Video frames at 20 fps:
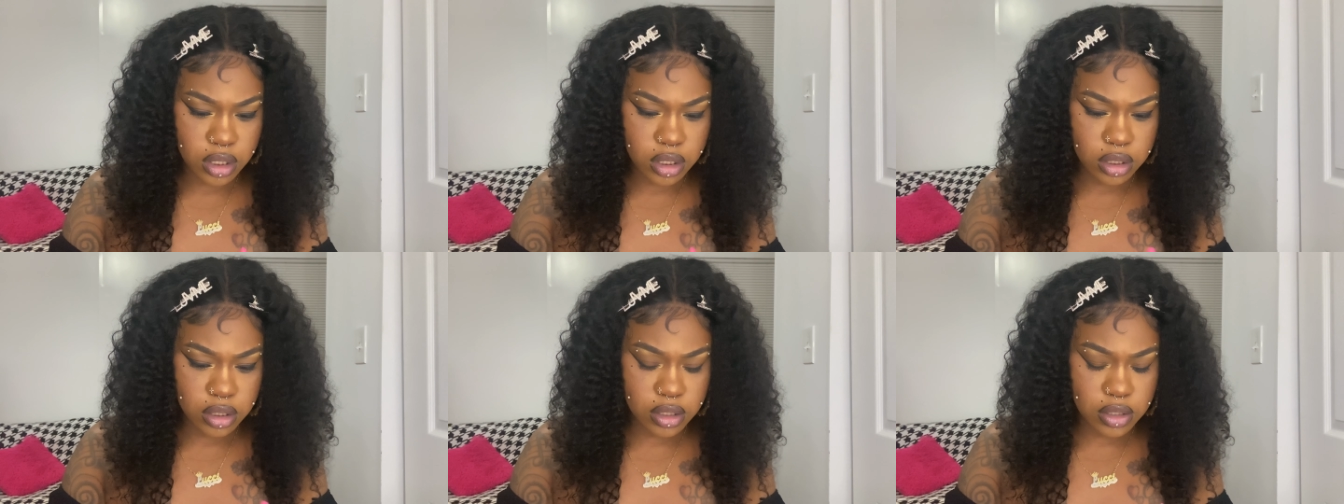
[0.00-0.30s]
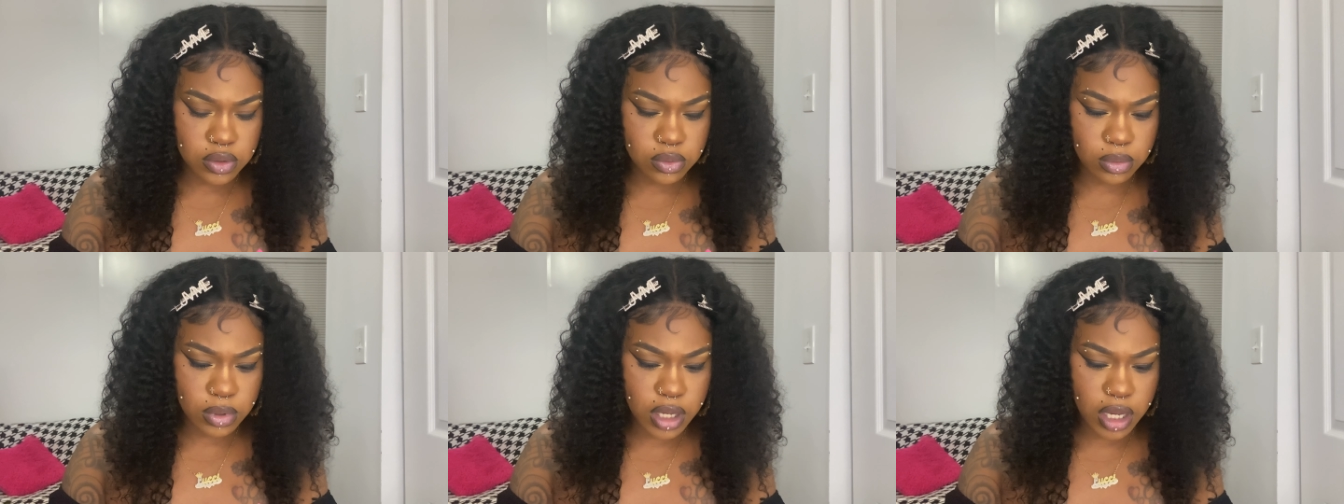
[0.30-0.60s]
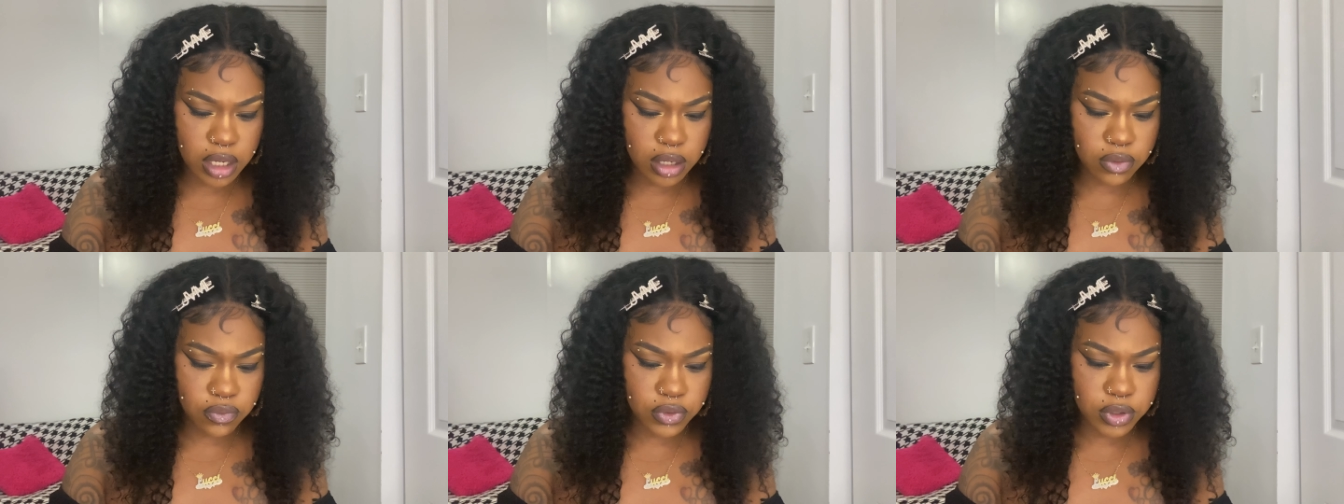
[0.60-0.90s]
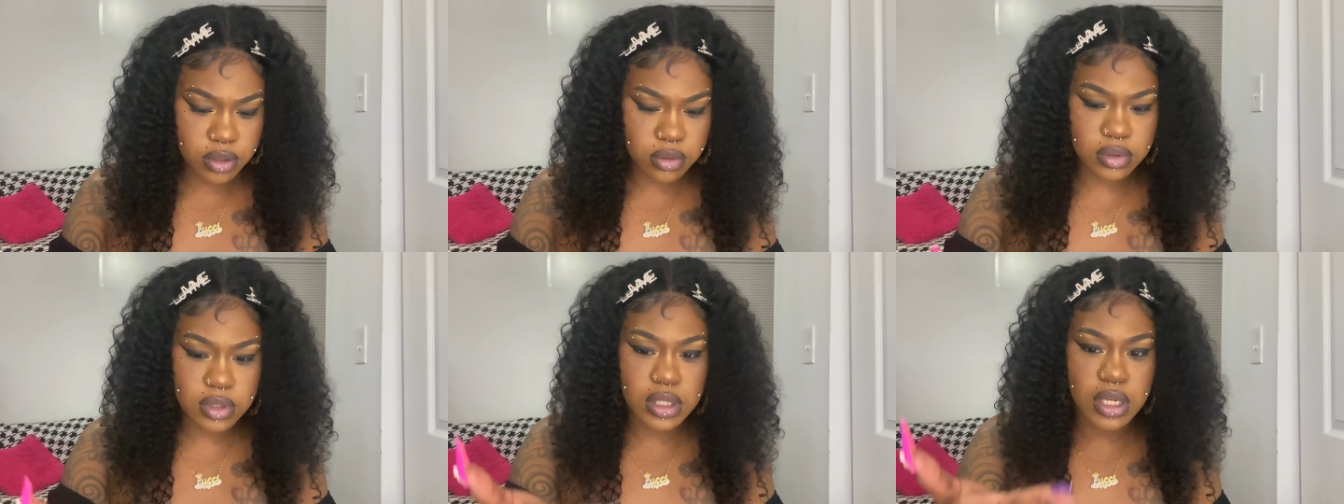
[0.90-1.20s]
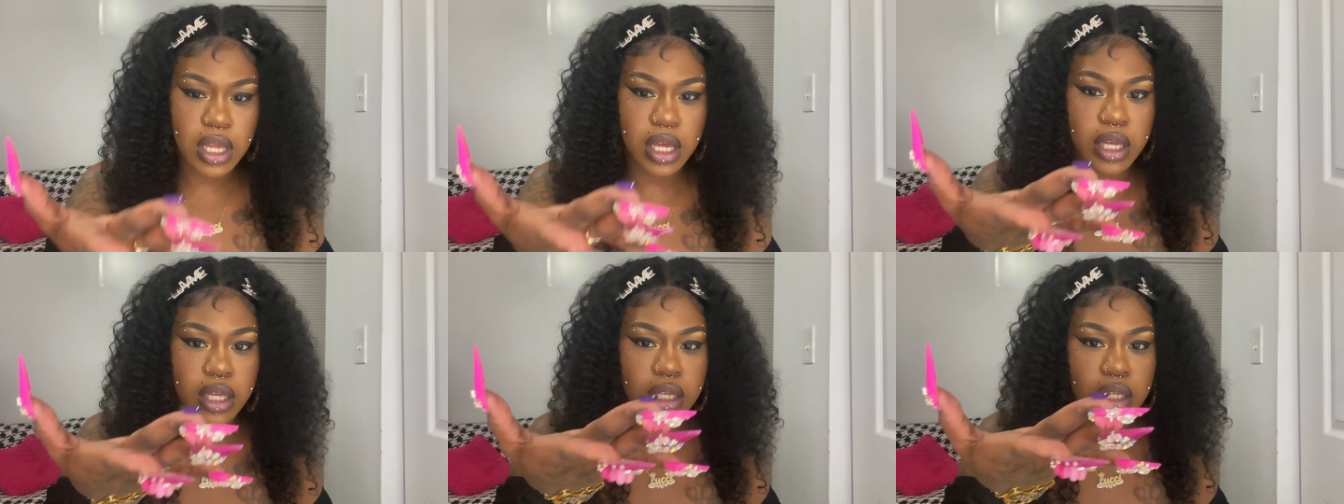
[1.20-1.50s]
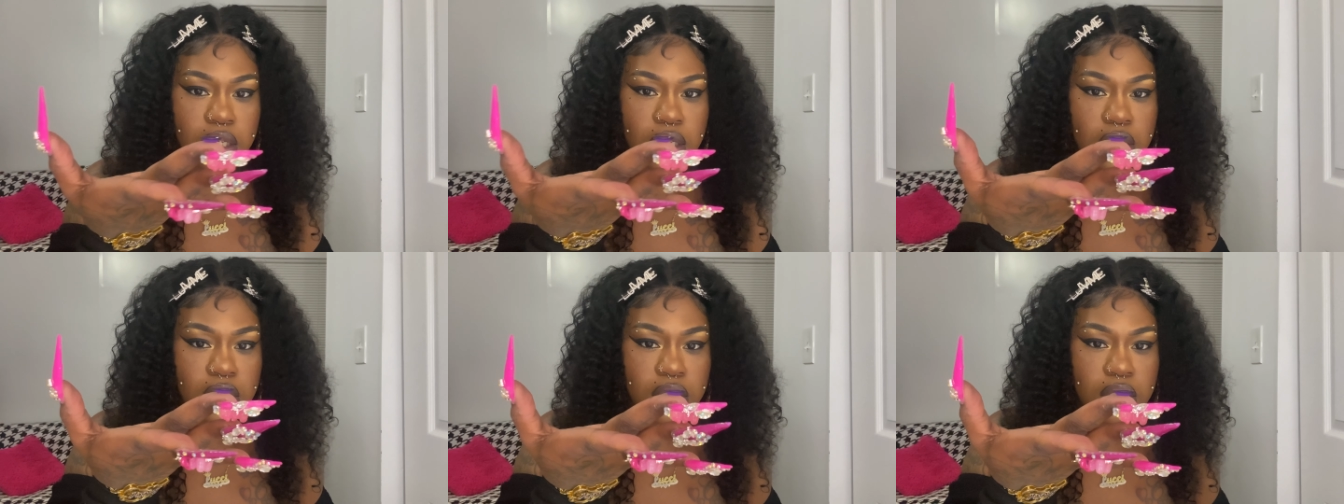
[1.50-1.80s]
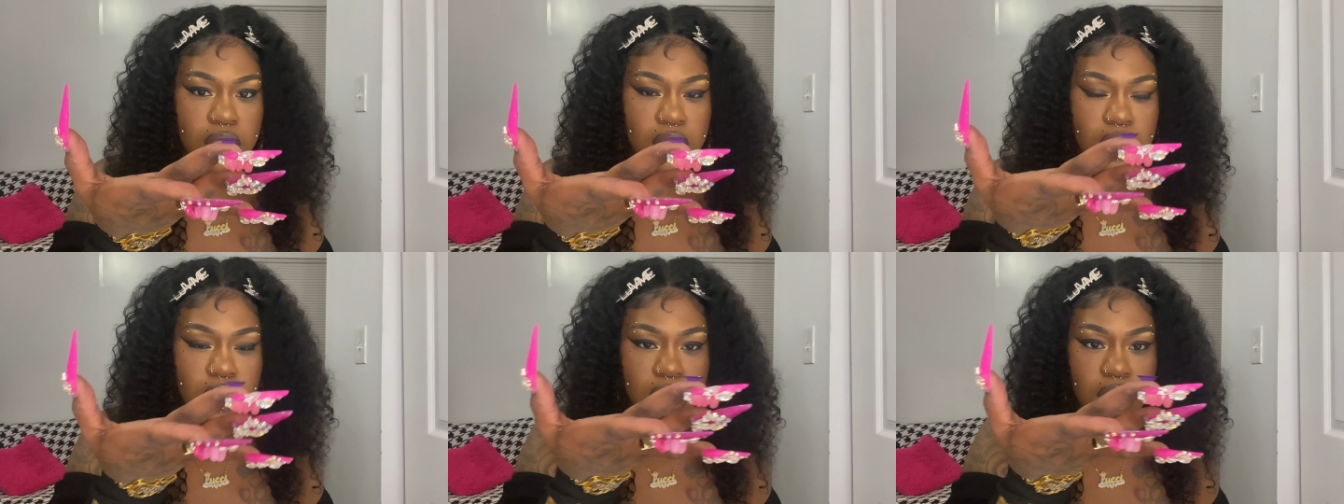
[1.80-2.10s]
This one kind of feels like
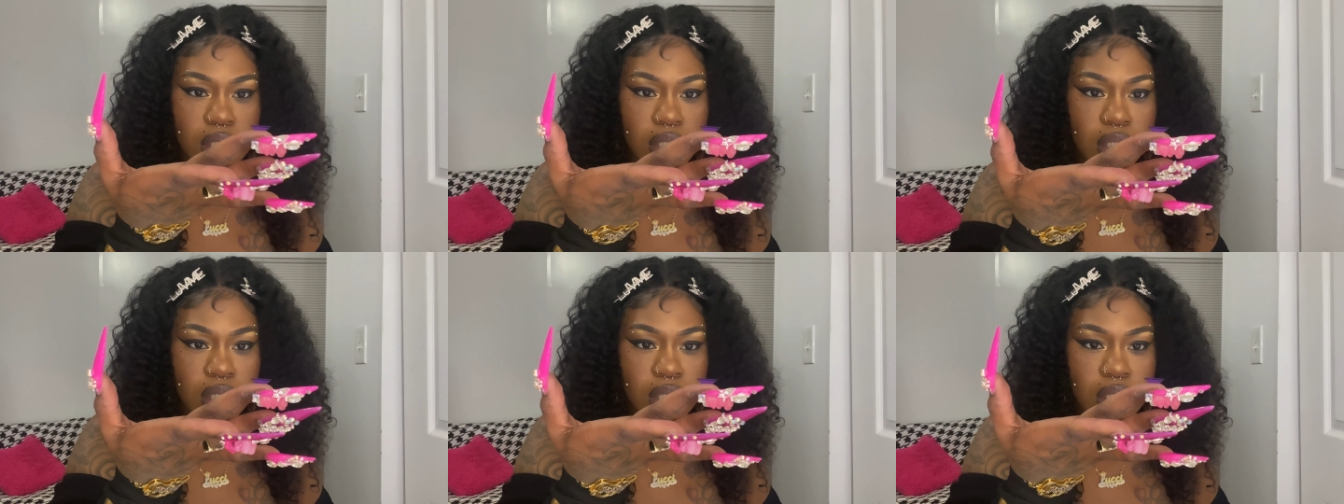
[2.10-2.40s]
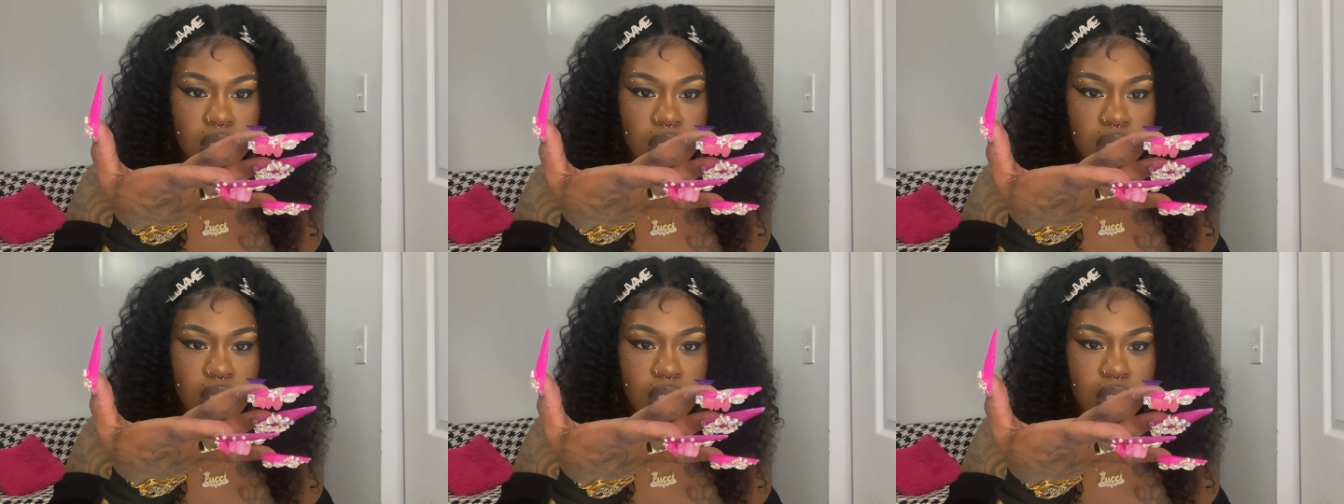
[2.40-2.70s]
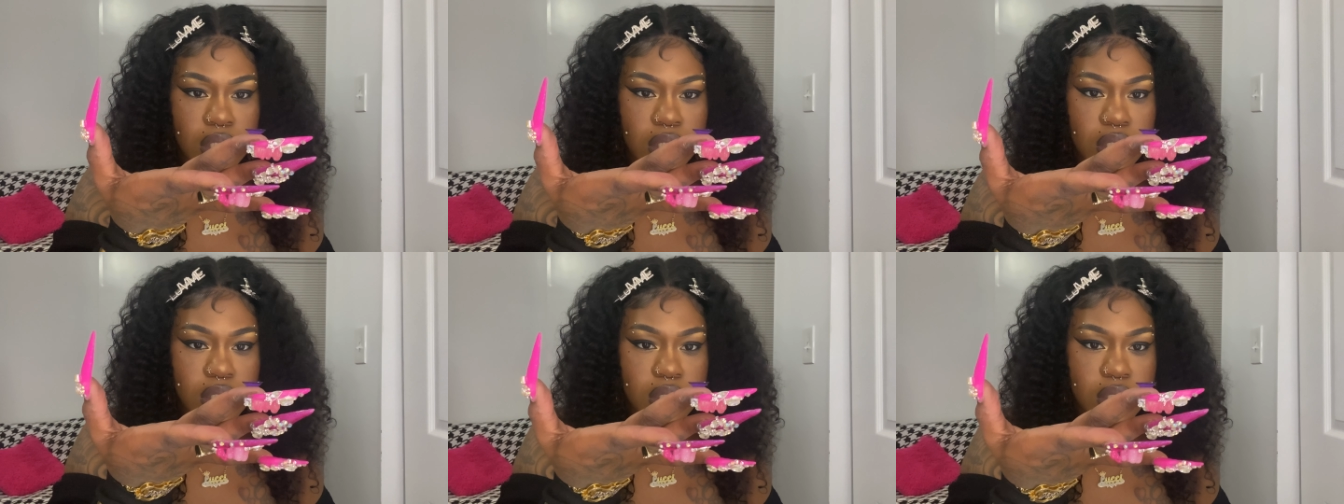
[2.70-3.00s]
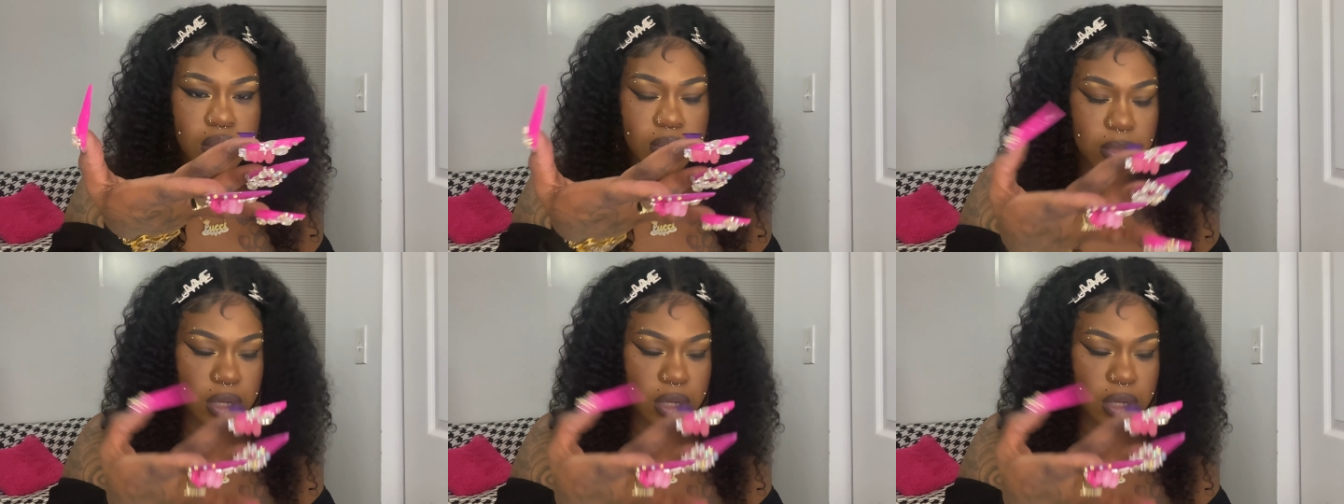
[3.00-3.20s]
some